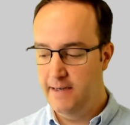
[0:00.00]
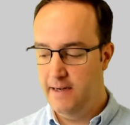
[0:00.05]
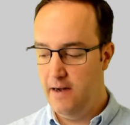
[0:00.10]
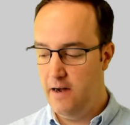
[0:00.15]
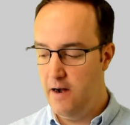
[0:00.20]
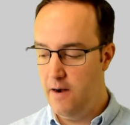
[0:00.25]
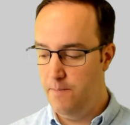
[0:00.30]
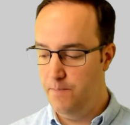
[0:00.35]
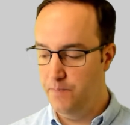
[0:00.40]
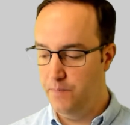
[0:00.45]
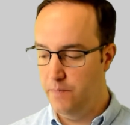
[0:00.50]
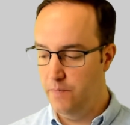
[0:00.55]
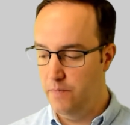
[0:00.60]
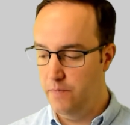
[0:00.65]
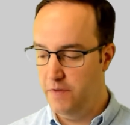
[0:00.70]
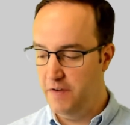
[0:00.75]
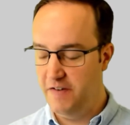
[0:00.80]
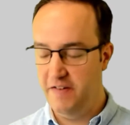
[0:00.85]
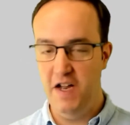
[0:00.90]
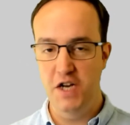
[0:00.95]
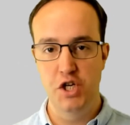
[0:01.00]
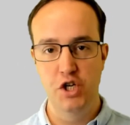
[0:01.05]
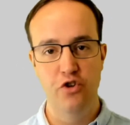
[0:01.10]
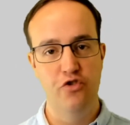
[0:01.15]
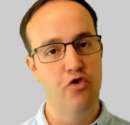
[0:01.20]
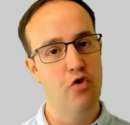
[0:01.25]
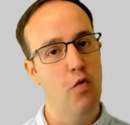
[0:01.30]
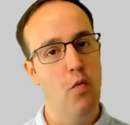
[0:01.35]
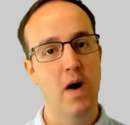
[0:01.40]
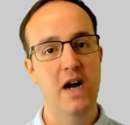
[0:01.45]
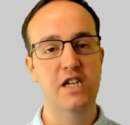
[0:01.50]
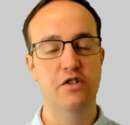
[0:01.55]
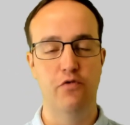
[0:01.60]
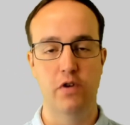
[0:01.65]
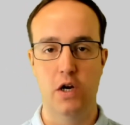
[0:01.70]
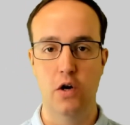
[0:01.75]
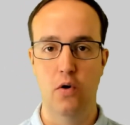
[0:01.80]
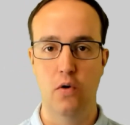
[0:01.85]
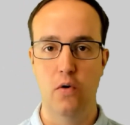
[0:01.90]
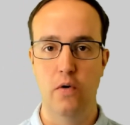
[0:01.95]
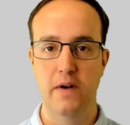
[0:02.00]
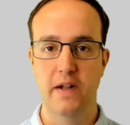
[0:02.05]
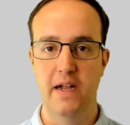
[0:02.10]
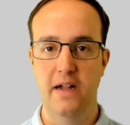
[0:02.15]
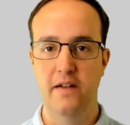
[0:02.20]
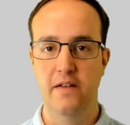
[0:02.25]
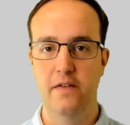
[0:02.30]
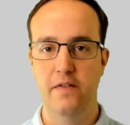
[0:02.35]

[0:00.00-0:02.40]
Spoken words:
The sessions are always recorded,